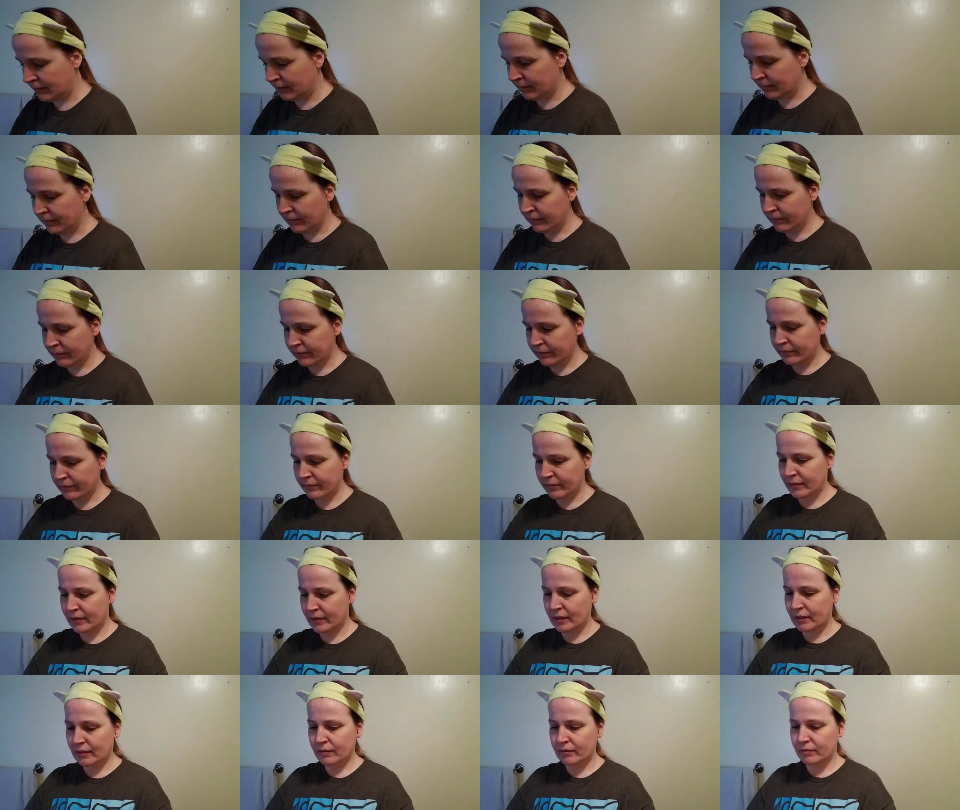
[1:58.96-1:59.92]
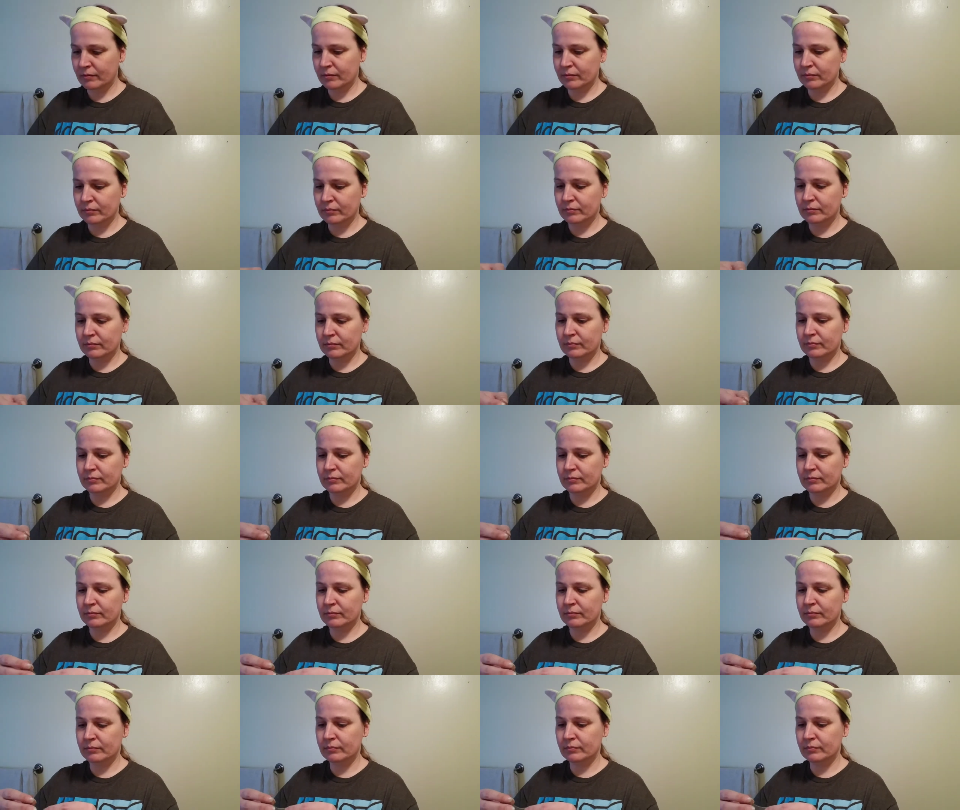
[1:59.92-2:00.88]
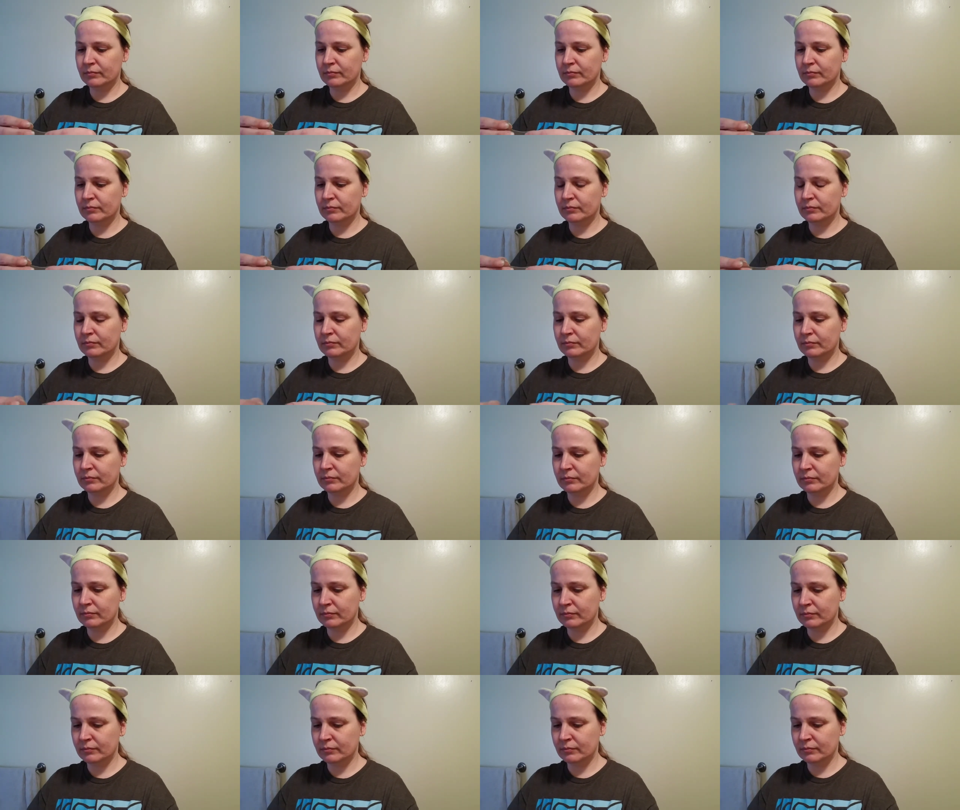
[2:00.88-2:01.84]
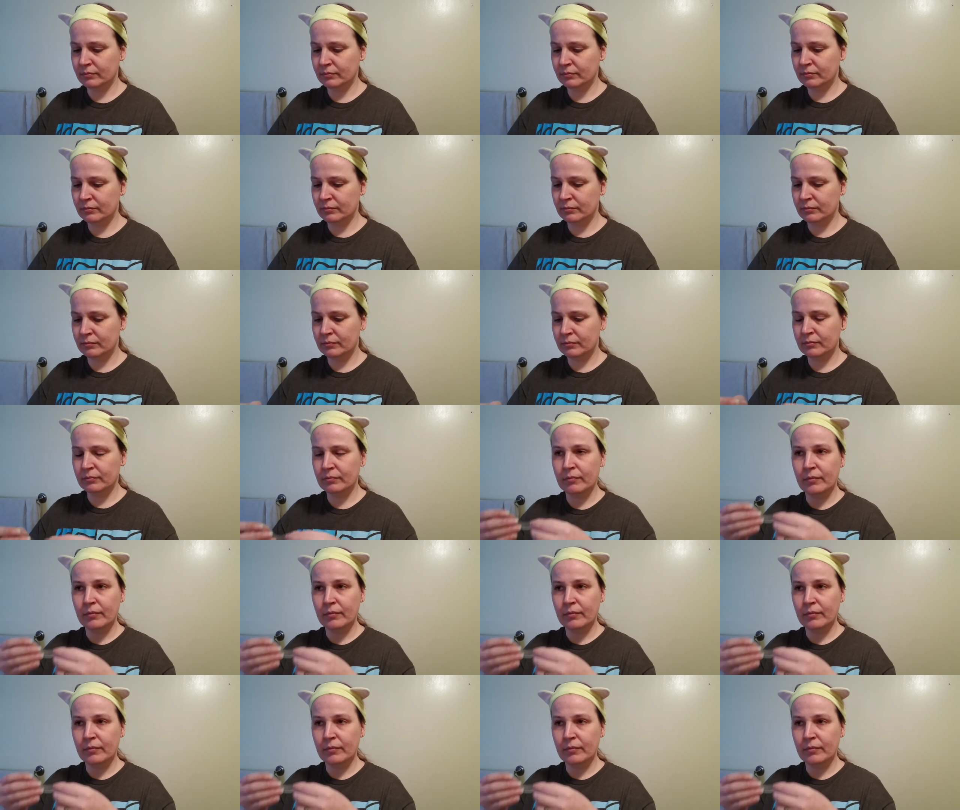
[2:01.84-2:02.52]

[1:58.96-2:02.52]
Nobody speaks.